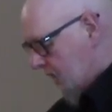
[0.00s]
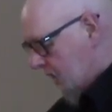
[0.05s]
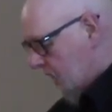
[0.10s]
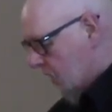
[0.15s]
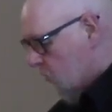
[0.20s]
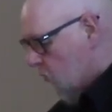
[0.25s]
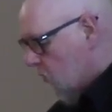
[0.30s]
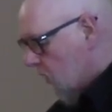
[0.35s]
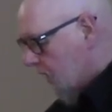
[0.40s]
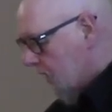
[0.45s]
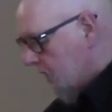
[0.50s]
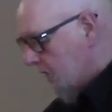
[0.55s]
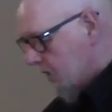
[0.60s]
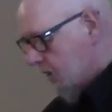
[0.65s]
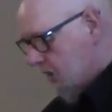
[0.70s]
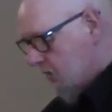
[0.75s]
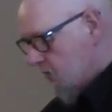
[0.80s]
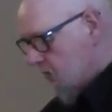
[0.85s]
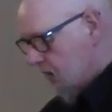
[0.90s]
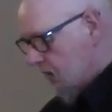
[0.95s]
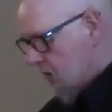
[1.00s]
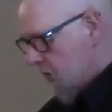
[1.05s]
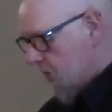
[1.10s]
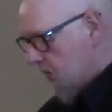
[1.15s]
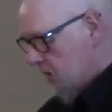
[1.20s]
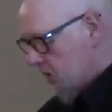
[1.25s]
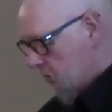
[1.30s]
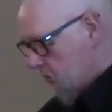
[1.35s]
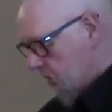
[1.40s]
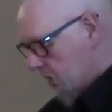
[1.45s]
aquatic
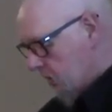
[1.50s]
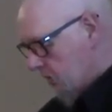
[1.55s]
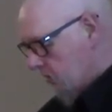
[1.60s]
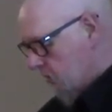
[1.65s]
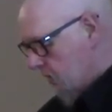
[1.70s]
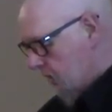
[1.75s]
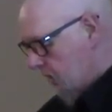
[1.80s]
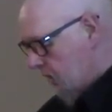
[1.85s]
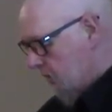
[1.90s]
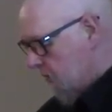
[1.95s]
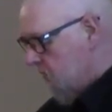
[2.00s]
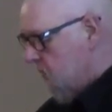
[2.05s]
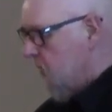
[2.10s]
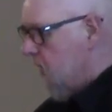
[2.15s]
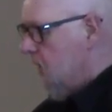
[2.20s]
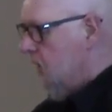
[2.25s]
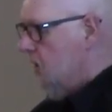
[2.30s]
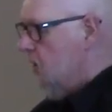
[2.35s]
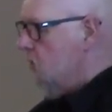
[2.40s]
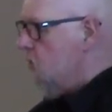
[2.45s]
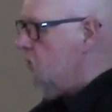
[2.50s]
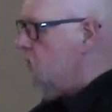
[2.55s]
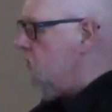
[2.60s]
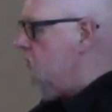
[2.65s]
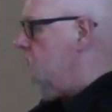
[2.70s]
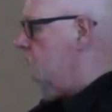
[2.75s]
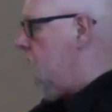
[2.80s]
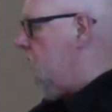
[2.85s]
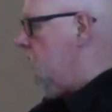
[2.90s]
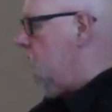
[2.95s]
environmental programs, and a host
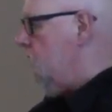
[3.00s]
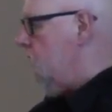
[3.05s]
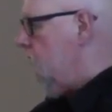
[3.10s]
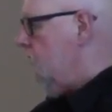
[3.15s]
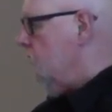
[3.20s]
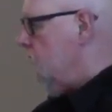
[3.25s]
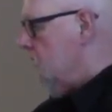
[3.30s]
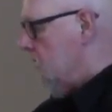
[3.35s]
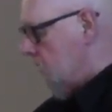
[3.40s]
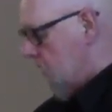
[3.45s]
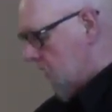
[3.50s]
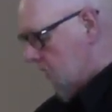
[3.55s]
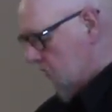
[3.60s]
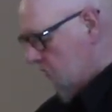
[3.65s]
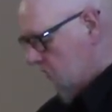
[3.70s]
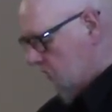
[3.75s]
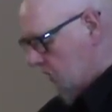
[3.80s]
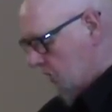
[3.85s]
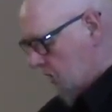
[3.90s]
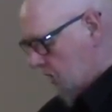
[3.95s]
of other things.